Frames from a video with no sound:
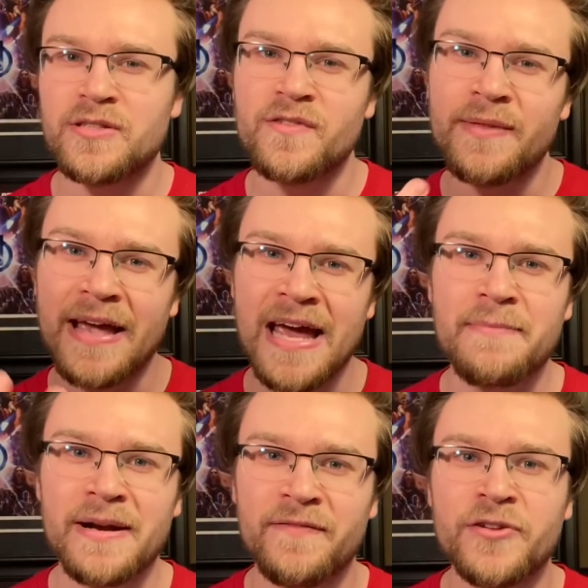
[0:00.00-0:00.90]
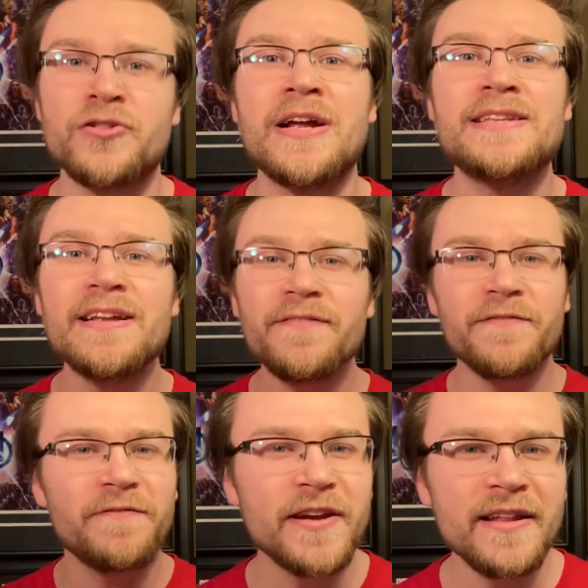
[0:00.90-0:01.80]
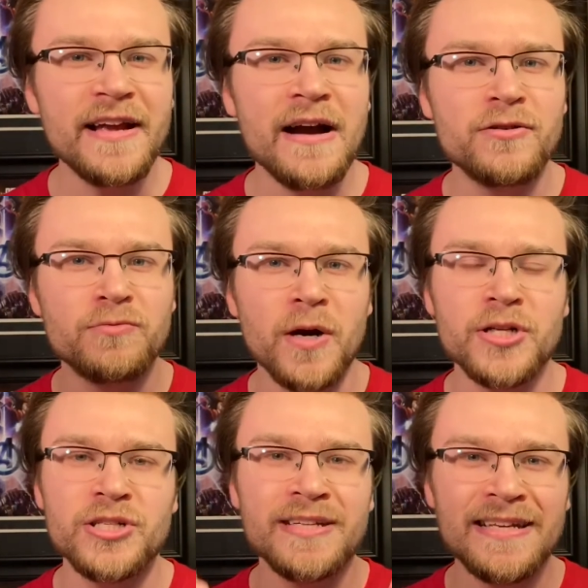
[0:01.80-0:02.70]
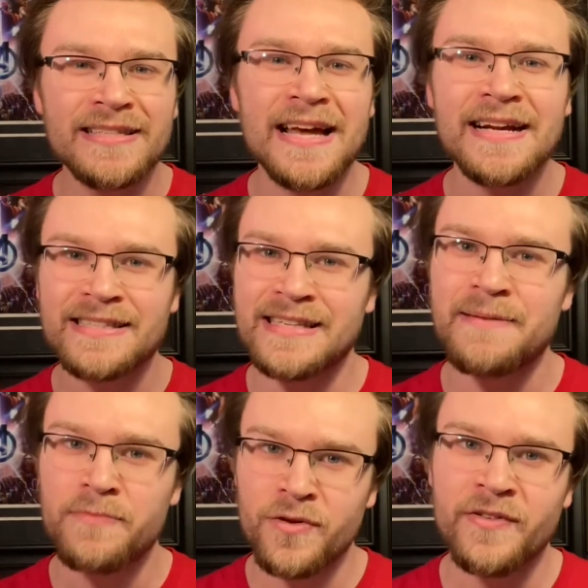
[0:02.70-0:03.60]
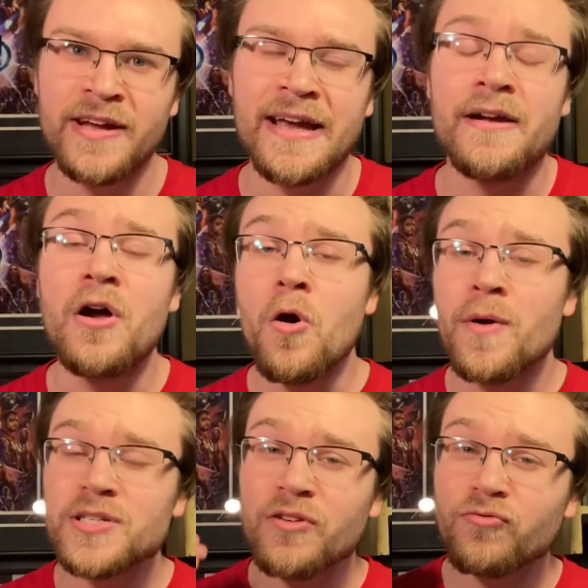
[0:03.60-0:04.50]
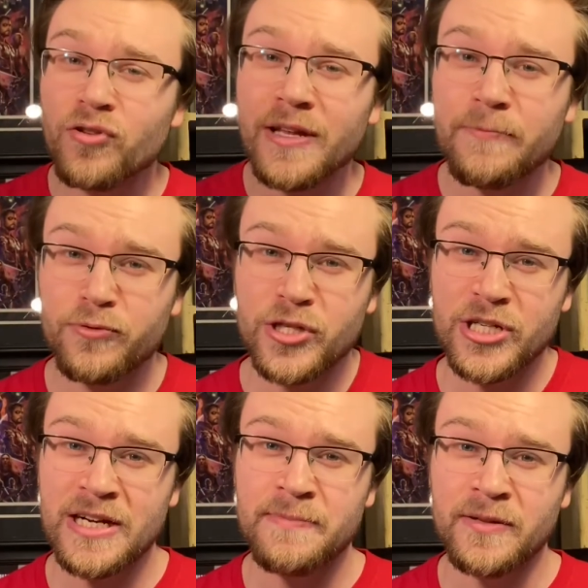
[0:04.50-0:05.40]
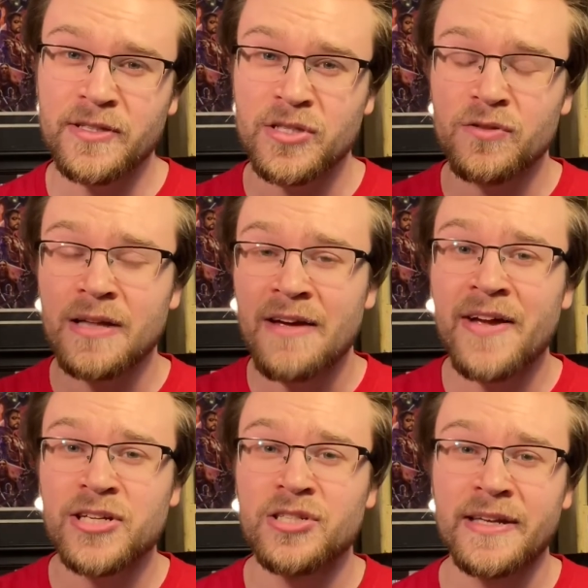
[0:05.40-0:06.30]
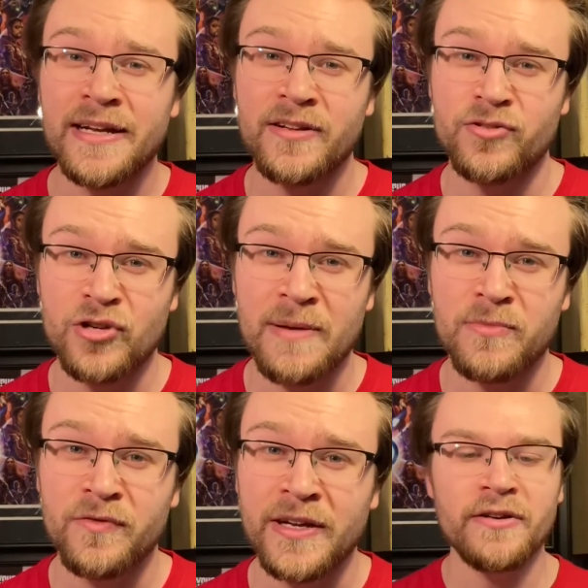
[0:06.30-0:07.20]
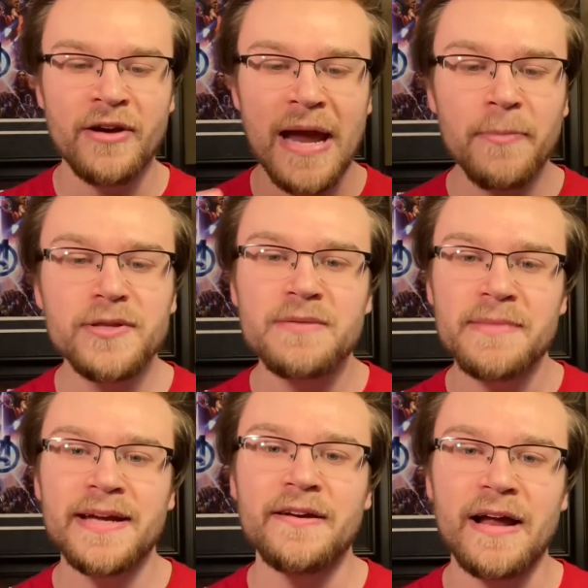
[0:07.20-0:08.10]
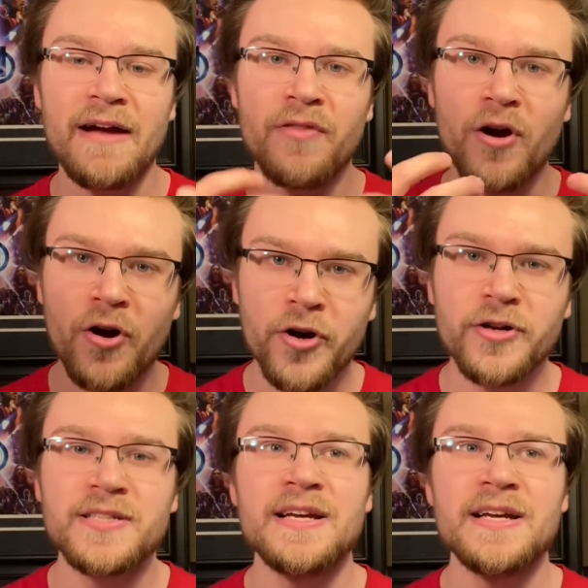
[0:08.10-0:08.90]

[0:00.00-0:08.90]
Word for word: from the animated feature. I didn't feel like I was watching the exact same movie again, which I really appreciated about this new live-action Lady and the Tramp movie. They're able to make it have the heart